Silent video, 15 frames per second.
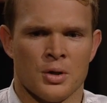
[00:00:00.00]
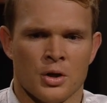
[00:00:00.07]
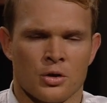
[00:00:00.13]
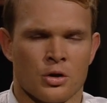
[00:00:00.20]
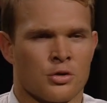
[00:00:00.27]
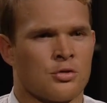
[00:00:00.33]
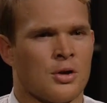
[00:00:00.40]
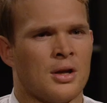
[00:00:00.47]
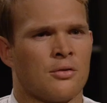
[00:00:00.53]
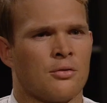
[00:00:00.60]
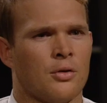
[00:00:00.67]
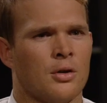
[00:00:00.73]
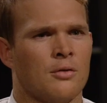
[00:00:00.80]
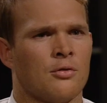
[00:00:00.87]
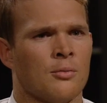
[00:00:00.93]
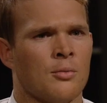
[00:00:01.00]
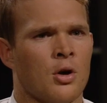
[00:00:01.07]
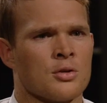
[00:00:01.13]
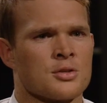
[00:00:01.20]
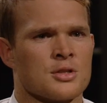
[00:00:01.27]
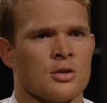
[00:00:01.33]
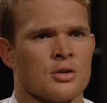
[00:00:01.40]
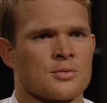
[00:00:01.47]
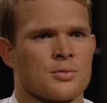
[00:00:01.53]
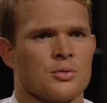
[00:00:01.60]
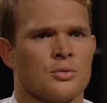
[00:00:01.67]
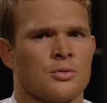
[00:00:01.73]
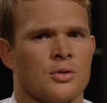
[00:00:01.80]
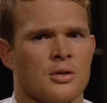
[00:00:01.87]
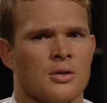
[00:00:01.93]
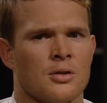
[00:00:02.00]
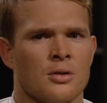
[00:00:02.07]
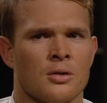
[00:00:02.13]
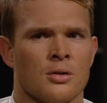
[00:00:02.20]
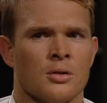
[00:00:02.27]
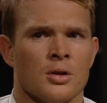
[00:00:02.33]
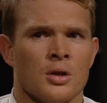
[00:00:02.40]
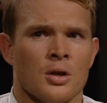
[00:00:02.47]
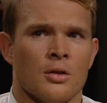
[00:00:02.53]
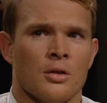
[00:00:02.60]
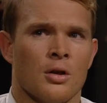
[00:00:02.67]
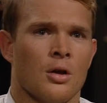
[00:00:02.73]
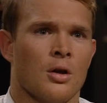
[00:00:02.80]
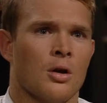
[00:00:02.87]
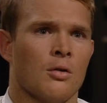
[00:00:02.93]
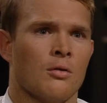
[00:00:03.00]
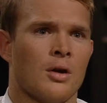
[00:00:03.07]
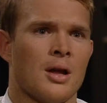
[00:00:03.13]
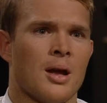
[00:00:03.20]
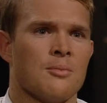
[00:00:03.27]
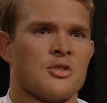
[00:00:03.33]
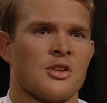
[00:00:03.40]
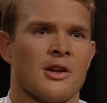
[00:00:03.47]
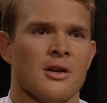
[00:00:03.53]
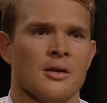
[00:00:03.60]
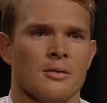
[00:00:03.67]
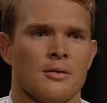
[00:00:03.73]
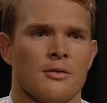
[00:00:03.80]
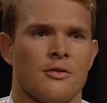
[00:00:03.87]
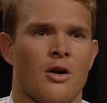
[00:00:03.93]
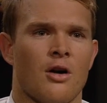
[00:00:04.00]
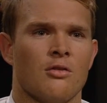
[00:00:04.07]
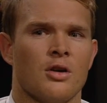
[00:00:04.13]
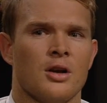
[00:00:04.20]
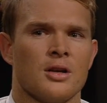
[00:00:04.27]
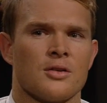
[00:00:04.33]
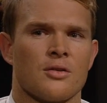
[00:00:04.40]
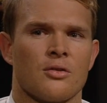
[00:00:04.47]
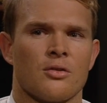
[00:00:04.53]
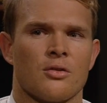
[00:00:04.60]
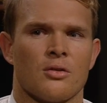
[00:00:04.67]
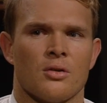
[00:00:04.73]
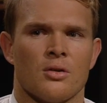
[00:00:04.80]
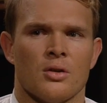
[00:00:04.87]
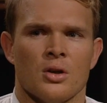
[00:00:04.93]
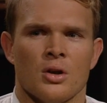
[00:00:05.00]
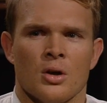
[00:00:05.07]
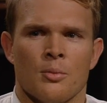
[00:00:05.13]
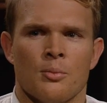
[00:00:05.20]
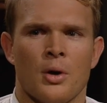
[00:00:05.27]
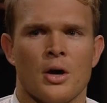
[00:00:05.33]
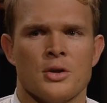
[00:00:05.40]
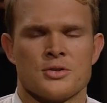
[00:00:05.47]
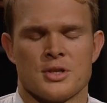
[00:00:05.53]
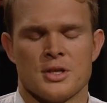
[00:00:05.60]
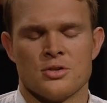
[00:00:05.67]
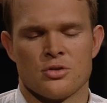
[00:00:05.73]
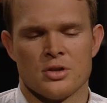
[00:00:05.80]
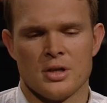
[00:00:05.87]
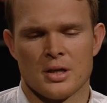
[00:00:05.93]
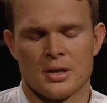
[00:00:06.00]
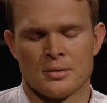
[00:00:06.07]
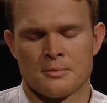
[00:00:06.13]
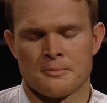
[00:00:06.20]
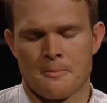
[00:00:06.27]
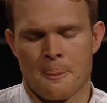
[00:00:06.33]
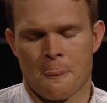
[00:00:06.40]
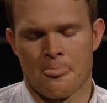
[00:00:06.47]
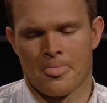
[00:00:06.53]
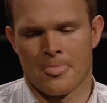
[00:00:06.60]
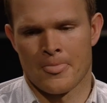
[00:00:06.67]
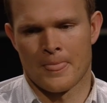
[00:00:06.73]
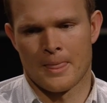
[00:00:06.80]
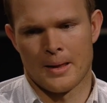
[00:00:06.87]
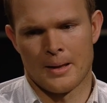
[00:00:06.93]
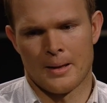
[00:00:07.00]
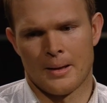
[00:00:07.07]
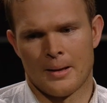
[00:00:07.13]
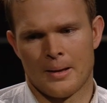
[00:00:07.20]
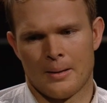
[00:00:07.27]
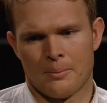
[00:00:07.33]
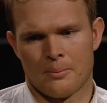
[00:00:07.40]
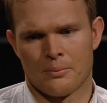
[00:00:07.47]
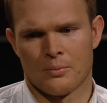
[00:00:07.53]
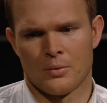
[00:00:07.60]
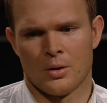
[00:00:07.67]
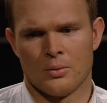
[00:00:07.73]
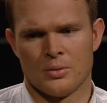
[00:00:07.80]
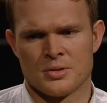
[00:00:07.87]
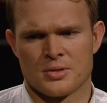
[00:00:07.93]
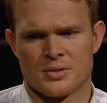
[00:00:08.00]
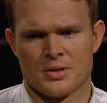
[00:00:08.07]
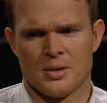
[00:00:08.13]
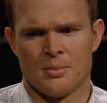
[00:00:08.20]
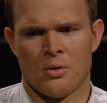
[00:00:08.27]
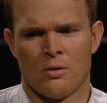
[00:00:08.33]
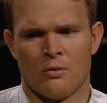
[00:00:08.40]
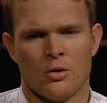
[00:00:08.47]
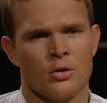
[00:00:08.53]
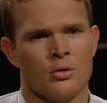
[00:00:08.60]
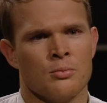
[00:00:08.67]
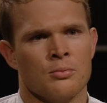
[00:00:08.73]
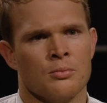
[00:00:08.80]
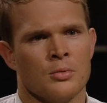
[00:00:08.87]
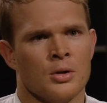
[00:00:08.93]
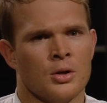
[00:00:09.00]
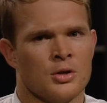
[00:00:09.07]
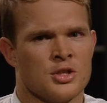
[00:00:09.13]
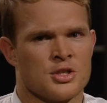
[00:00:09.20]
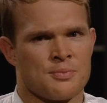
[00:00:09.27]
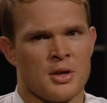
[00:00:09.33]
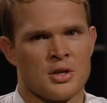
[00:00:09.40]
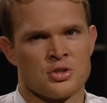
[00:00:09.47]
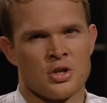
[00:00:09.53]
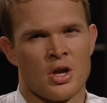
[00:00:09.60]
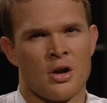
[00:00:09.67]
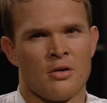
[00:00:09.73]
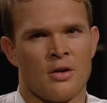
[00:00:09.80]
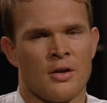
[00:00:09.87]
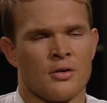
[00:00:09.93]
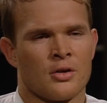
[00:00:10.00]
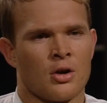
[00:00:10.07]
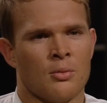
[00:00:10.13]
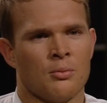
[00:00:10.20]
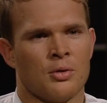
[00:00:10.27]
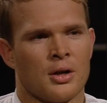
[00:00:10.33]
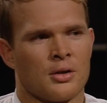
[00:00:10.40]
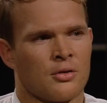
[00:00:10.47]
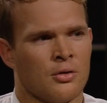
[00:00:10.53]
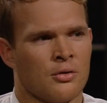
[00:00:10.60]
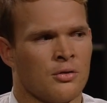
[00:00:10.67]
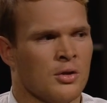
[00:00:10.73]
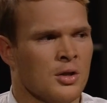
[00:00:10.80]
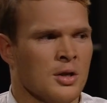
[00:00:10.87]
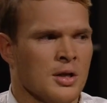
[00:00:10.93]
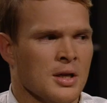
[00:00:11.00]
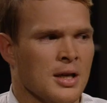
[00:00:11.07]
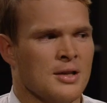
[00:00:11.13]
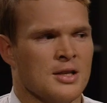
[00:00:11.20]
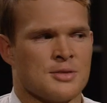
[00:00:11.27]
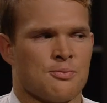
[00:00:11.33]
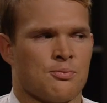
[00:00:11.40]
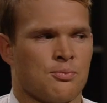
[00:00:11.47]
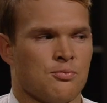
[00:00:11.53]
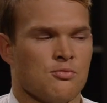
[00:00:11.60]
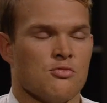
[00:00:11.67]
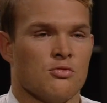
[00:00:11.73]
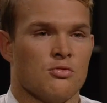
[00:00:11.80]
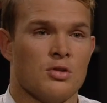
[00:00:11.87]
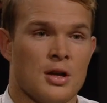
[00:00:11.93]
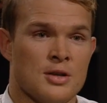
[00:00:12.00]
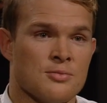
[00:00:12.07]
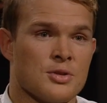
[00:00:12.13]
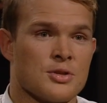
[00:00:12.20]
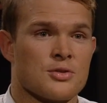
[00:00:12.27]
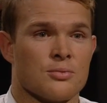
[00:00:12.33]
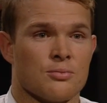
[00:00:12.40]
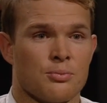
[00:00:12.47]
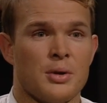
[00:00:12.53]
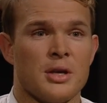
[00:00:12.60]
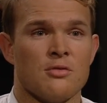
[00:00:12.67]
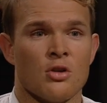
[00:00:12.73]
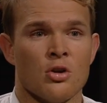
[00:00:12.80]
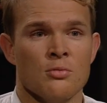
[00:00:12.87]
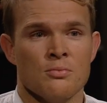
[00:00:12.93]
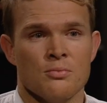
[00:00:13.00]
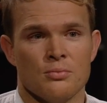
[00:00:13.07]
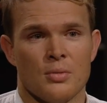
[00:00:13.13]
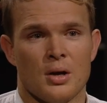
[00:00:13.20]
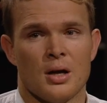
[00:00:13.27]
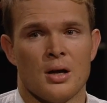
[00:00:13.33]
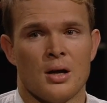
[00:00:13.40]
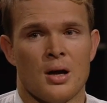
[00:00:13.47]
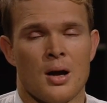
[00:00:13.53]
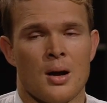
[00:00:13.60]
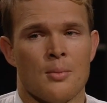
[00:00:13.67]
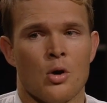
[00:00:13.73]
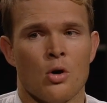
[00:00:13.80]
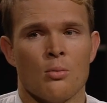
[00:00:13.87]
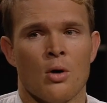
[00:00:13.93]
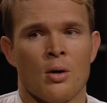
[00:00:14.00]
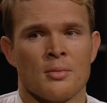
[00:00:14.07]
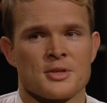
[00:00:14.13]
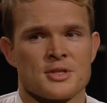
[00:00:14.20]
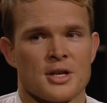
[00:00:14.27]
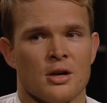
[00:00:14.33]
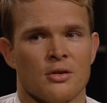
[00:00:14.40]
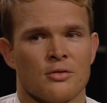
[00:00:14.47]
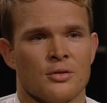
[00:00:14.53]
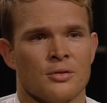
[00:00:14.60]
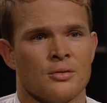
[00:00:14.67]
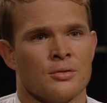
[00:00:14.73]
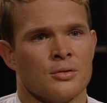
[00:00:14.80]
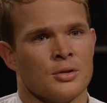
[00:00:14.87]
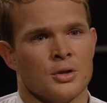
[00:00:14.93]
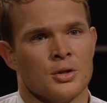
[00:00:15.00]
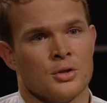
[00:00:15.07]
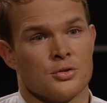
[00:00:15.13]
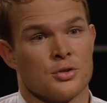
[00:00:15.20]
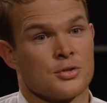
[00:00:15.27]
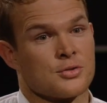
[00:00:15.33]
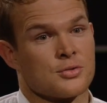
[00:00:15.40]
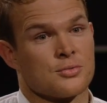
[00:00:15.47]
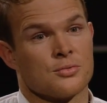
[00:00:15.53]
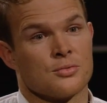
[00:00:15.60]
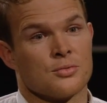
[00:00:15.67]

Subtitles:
Got transferred from the Austin Hospital to the rehab centre 5 weeks post-injury, and I was in my room, just been shown around the complex. I was in this reasonably big room, all by myself, and just